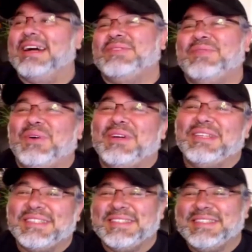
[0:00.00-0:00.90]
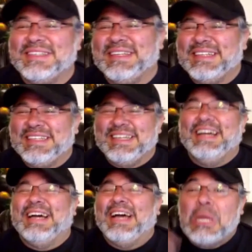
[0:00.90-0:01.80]
go voice. On.
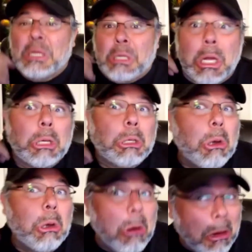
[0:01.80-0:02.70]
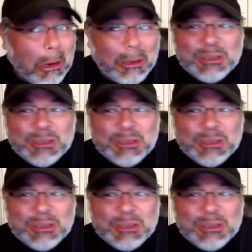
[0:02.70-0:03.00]
Go